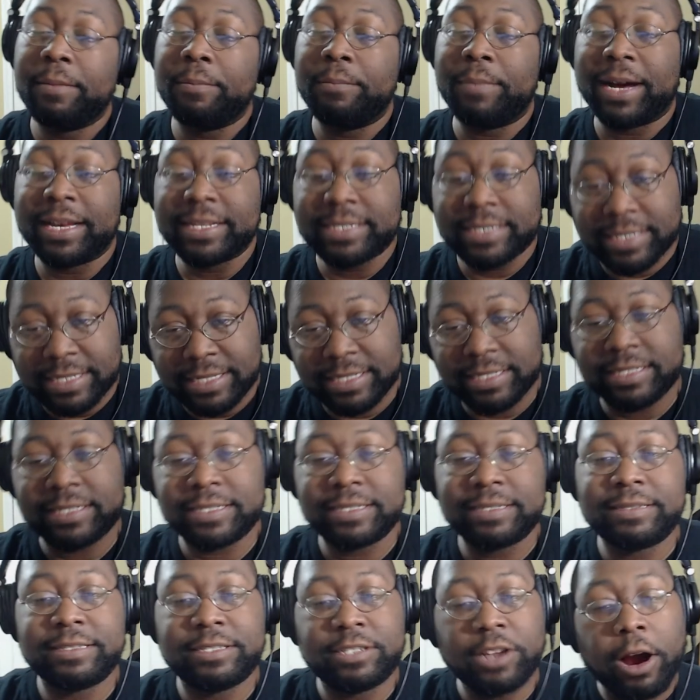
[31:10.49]
my
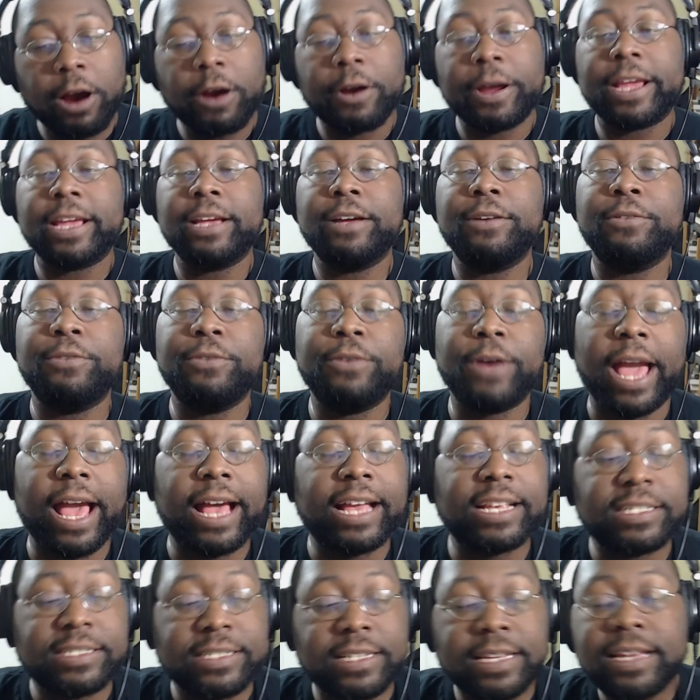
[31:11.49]
sister, Daria, who
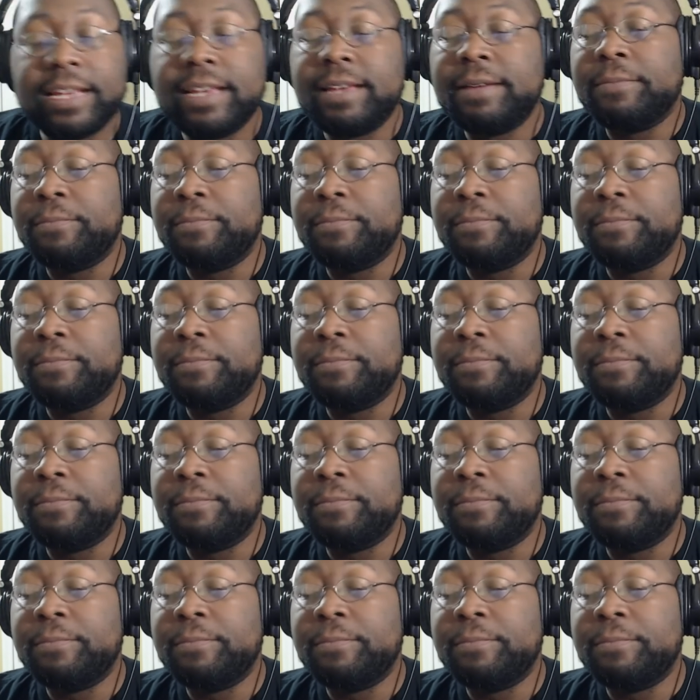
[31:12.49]
has